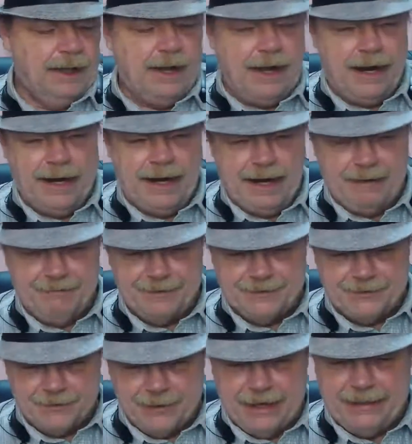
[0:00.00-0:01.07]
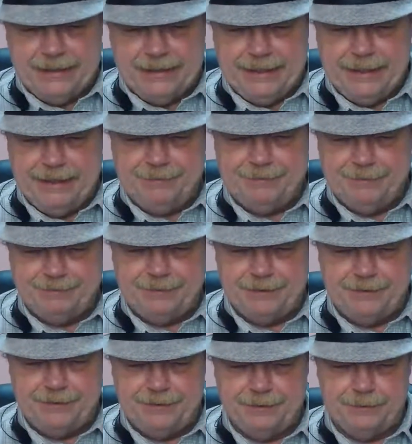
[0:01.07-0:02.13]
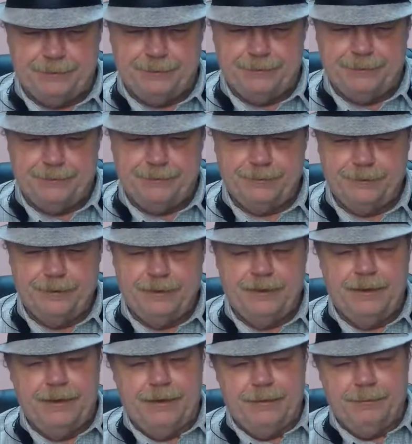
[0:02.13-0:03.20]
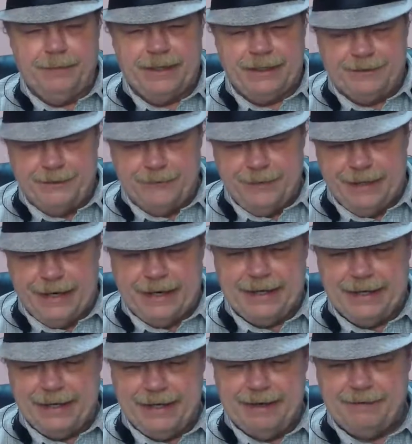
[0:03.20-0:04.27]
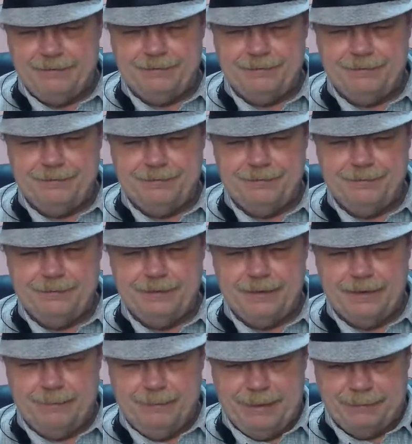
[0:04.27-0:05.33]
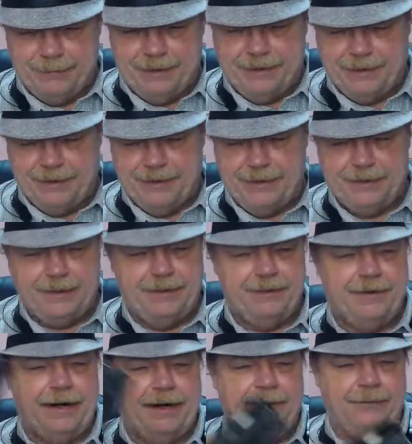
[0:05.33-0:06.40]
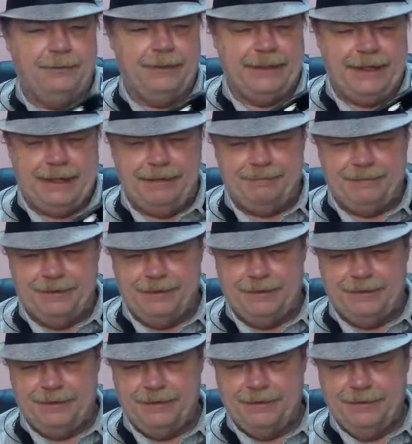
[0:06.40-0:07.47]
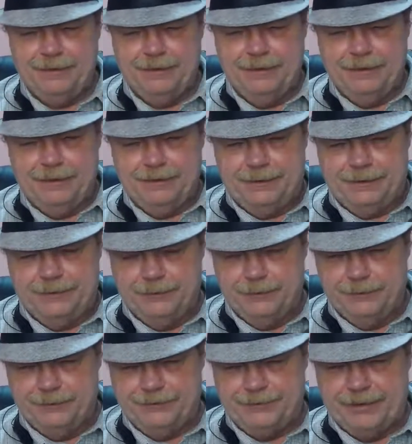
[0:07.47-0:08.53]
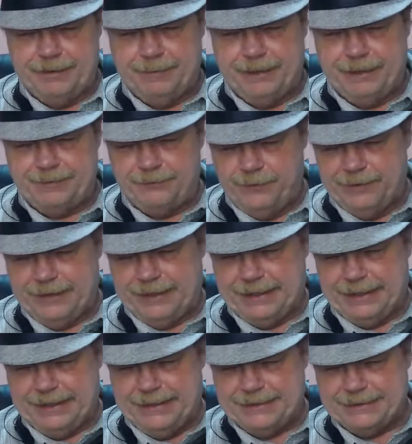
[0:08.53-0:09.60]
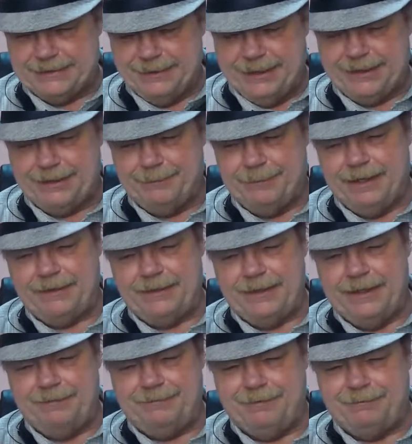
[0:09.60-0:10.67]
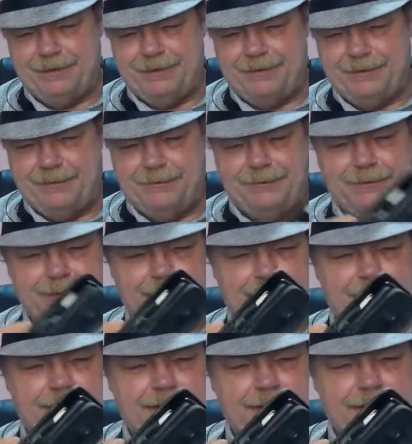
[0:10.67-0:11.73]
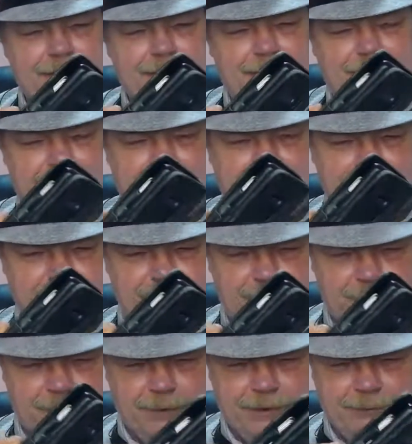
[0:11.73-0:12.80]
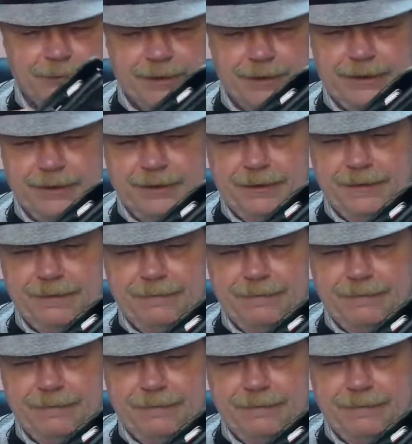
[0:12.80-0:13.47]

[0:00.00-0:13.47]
I haven't tried the A52, but I do not have a memory card in here. I only have the dual SIM, and that's one thing I disliked about the A52, is you could only run